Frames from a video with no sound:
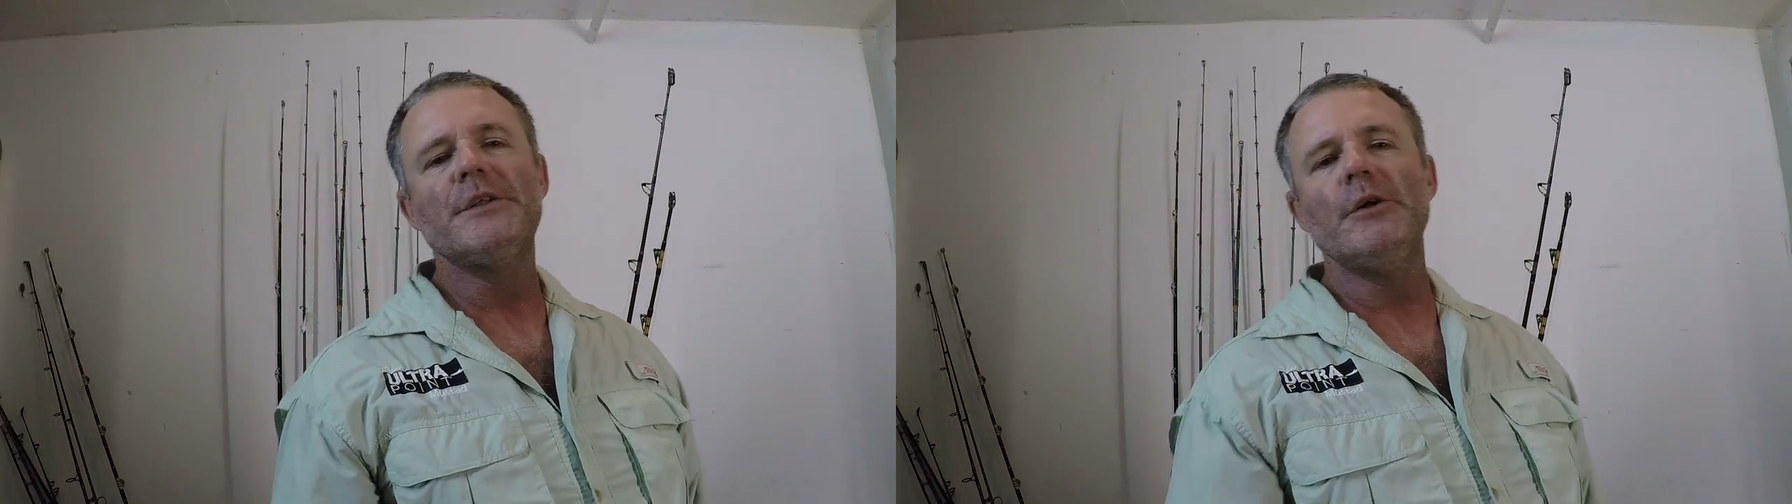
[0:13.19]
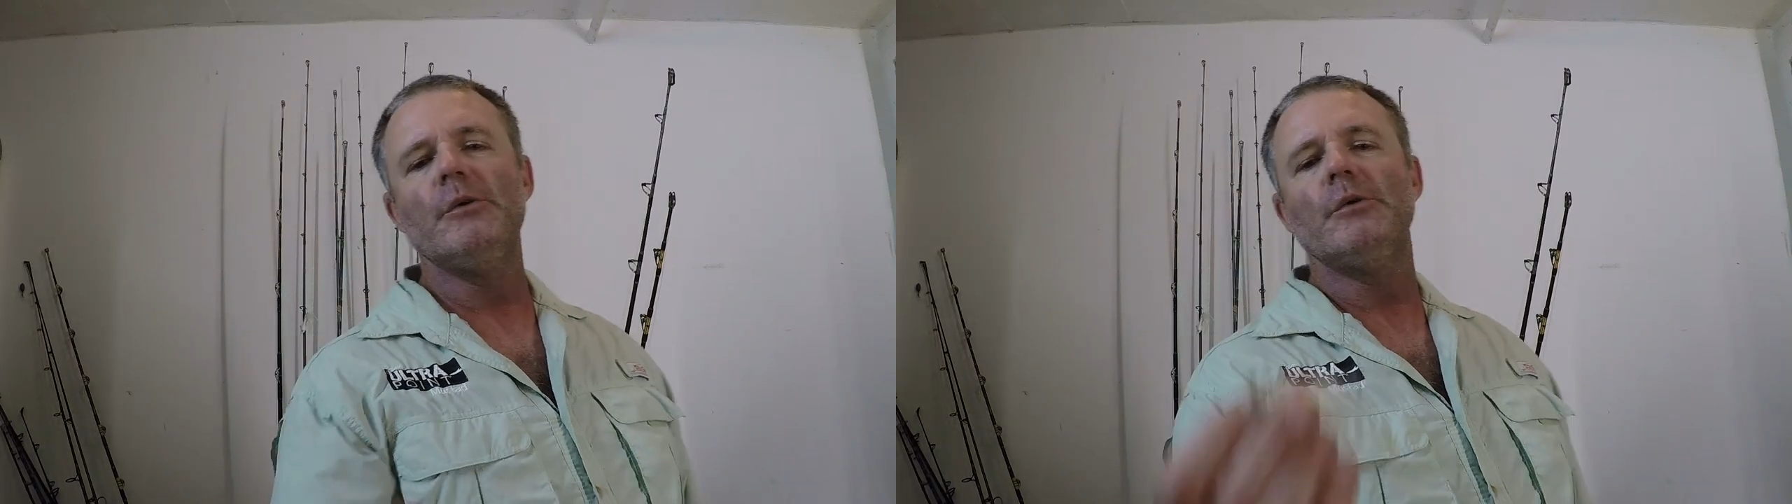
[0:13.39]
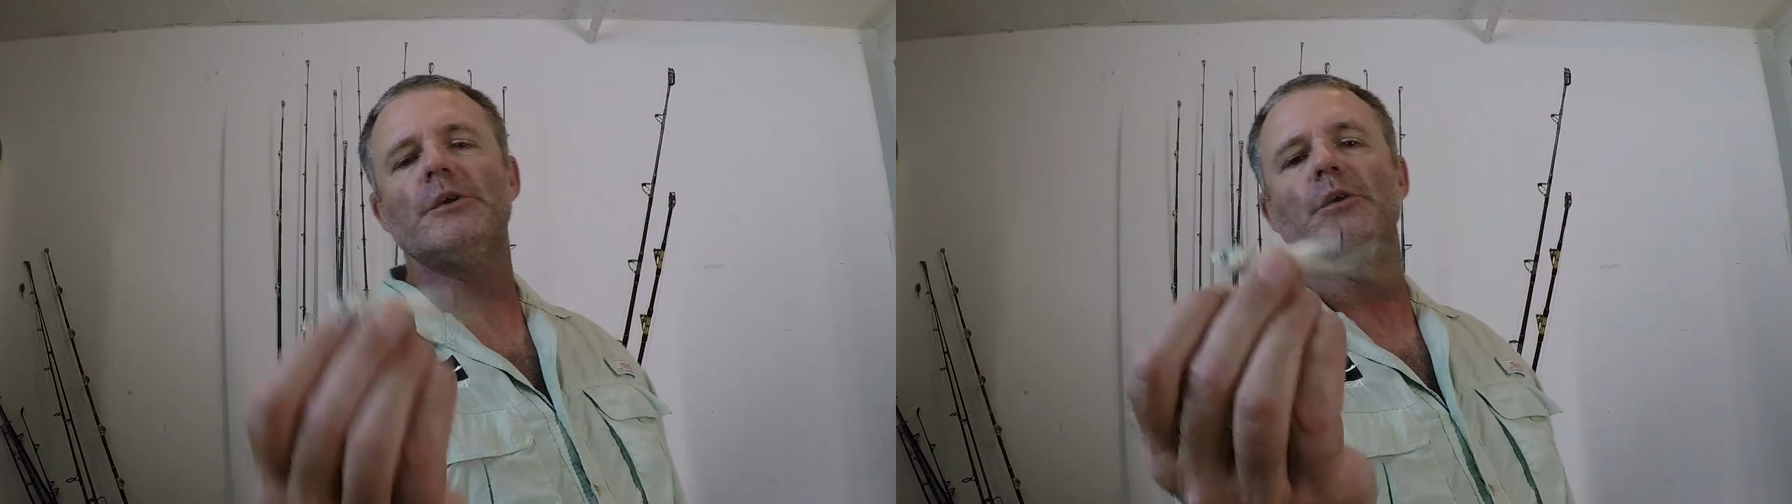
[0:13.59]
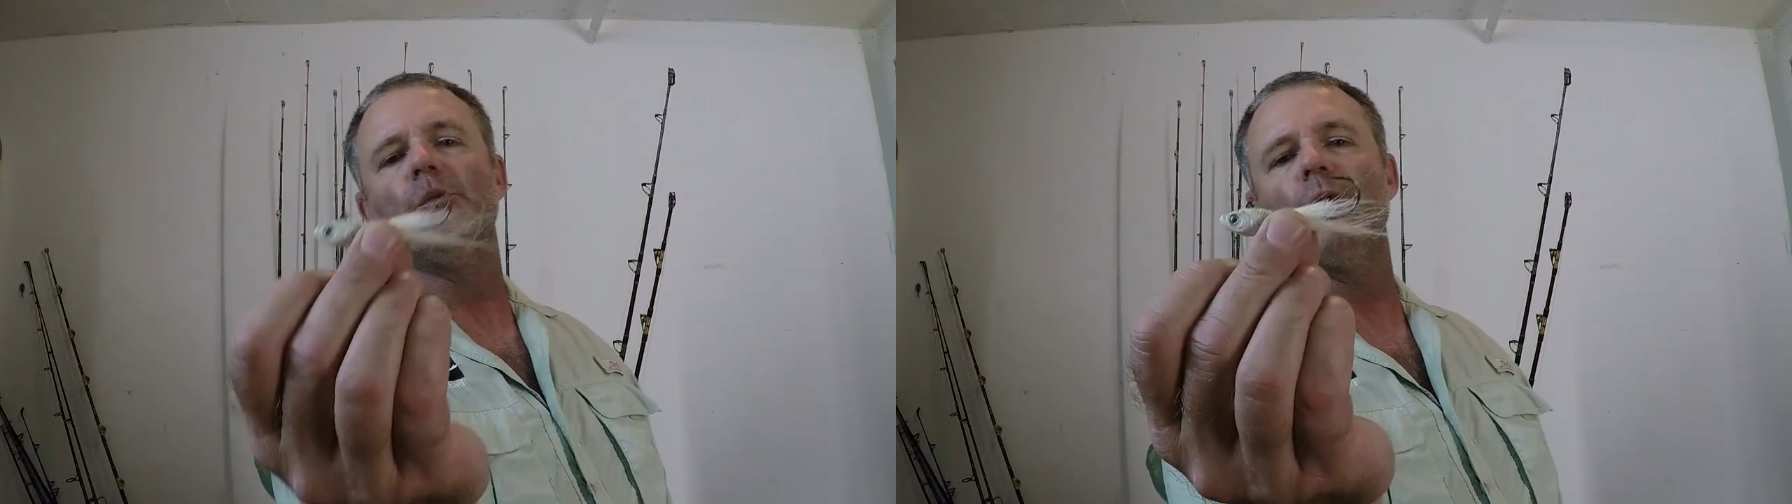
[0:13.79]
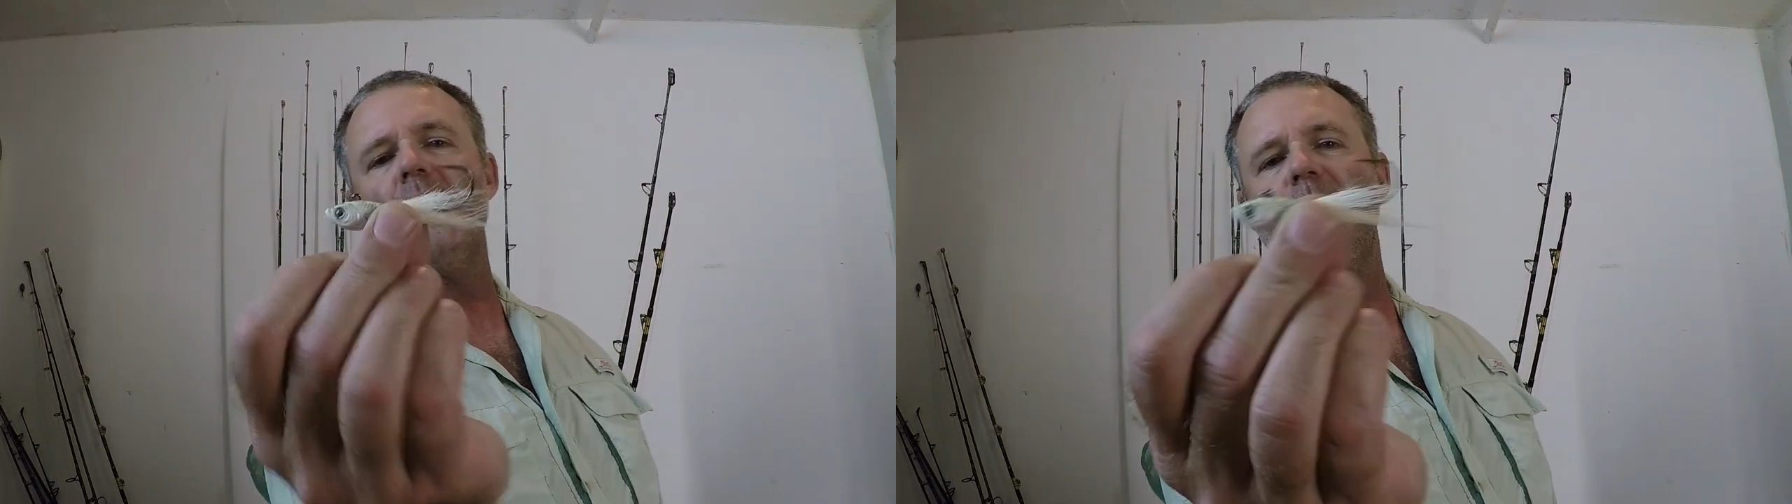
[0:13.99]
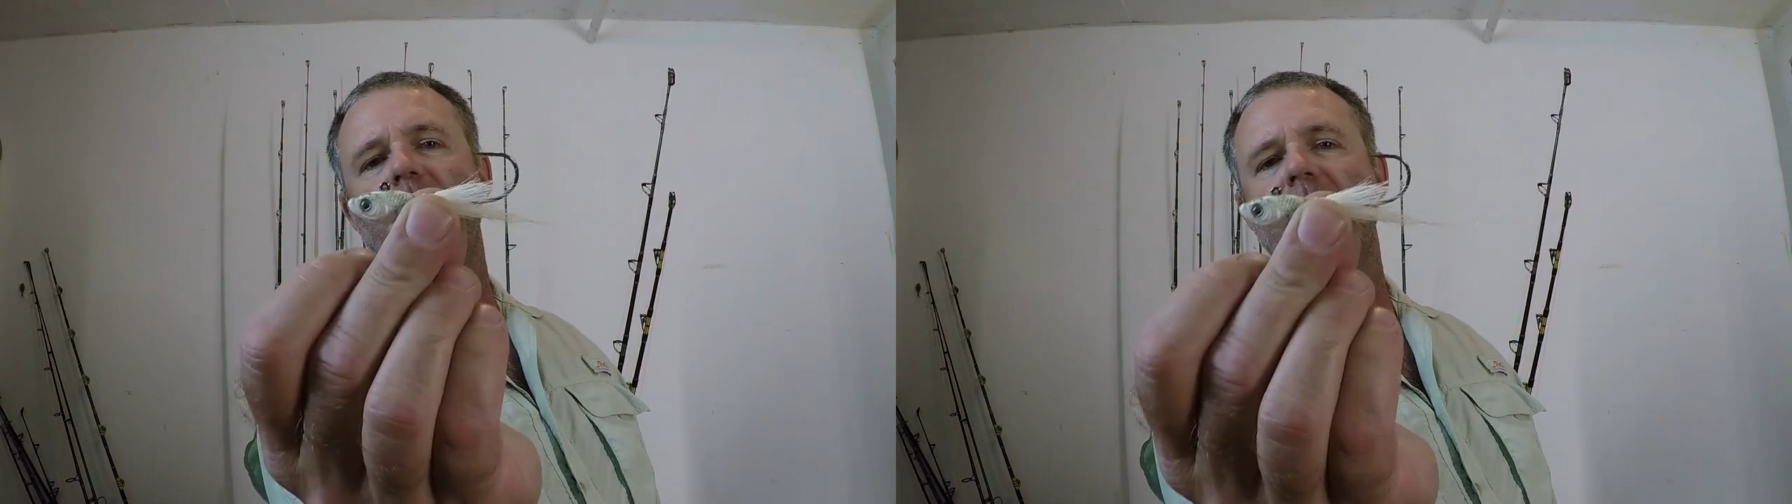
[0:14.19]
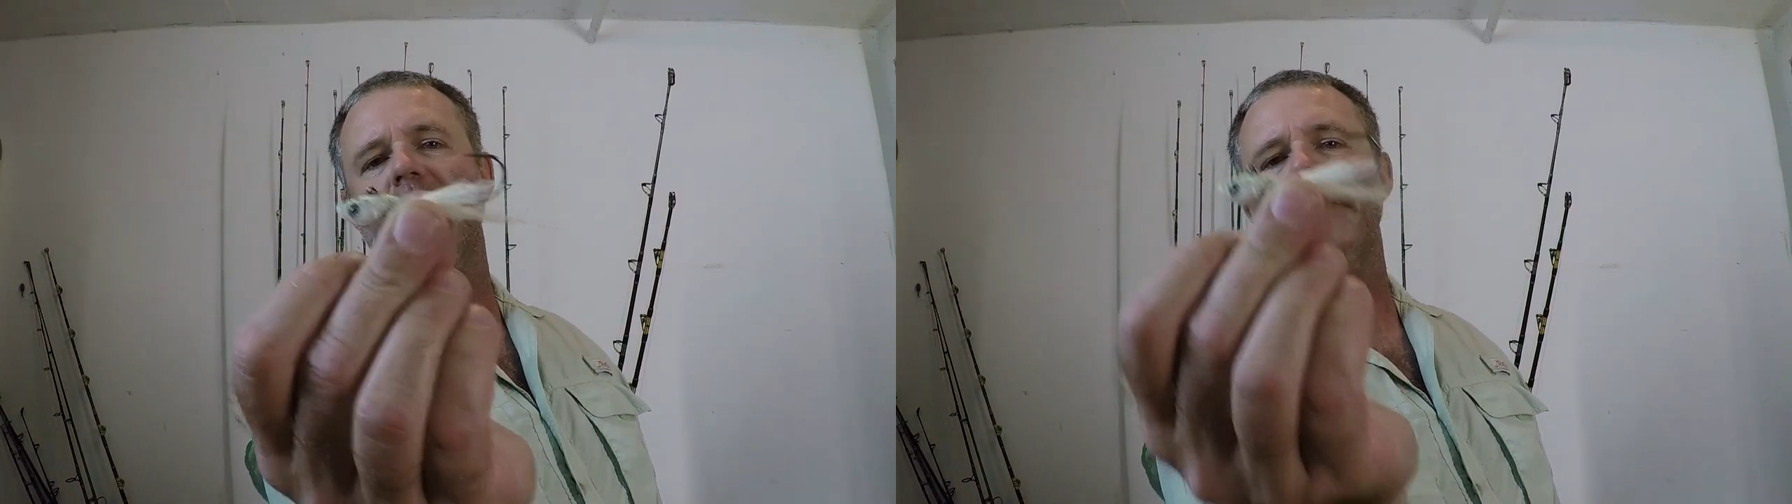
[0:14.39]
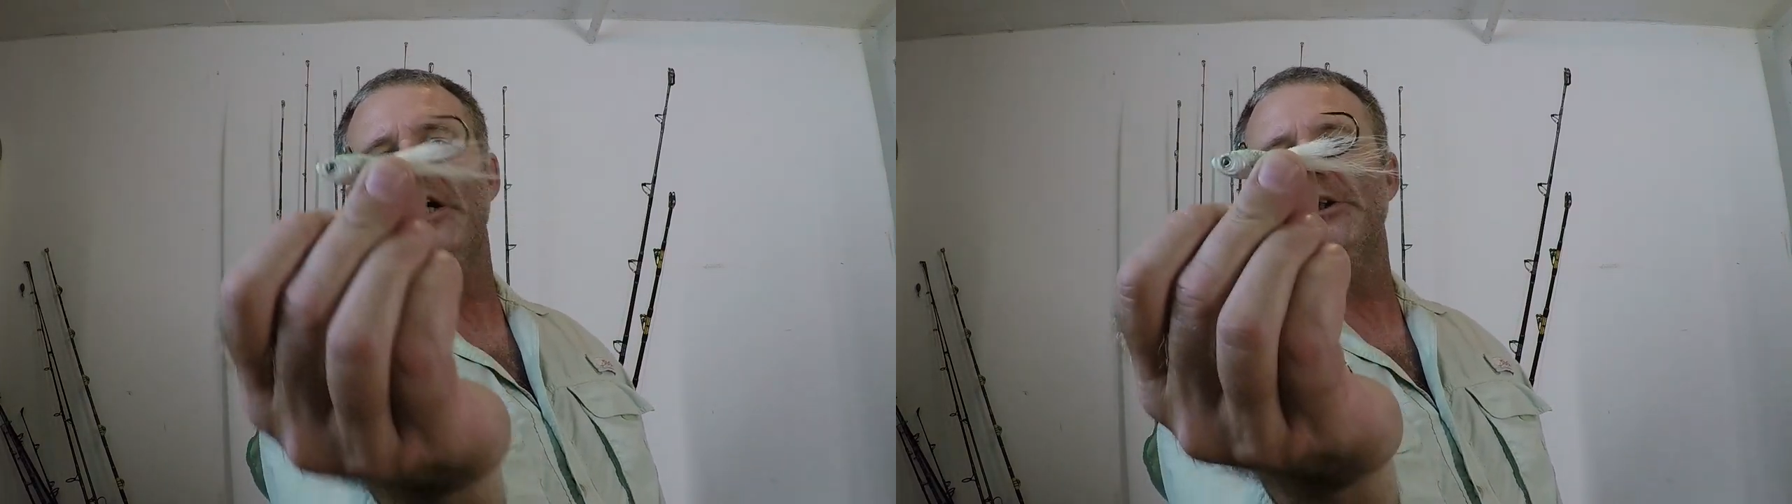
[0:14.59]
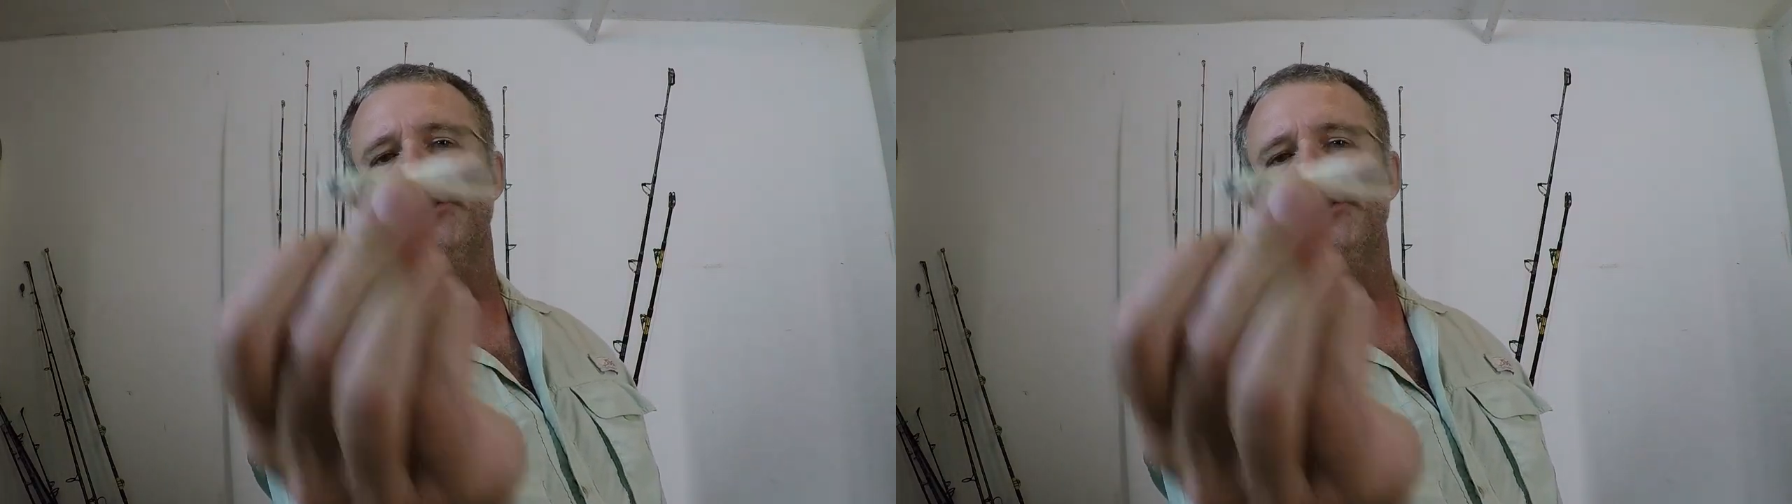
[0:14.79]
do to rebuild a